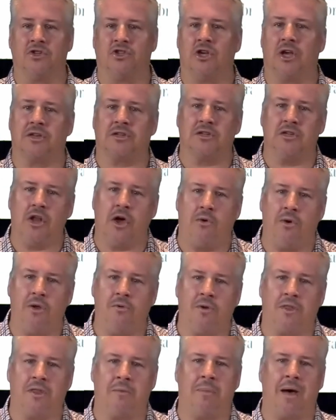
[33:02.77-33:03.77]
Just
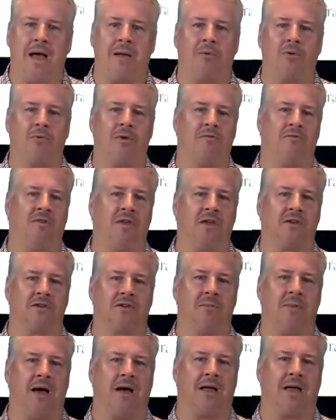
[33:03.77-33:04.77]
knowing what the Bible
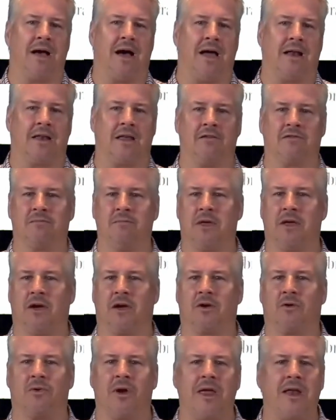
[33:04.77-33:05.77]
reveals about God gives me
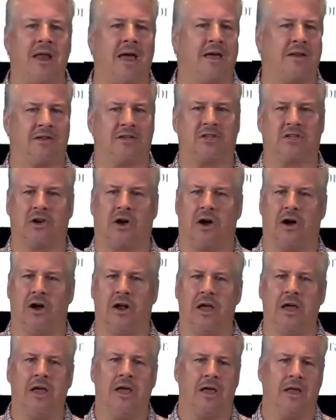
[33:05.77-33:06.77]
a great head
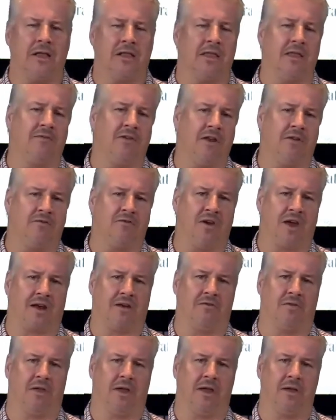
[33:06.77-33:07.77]
start in living
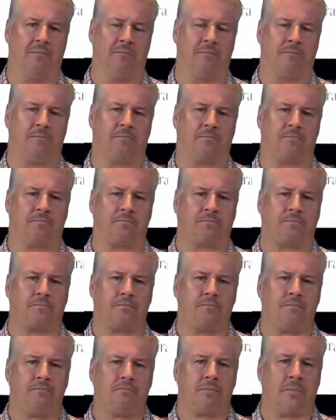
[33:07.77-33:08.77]
effectively.
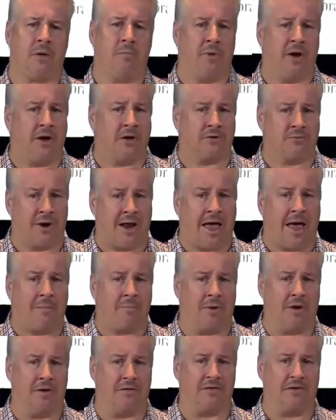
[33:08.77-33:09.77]
But here's what
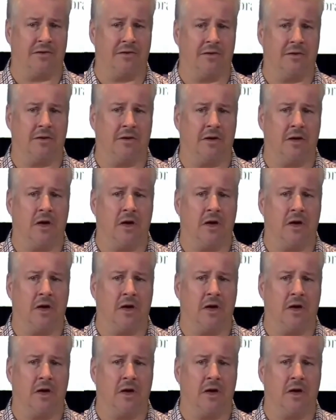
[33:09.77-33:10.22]
happens.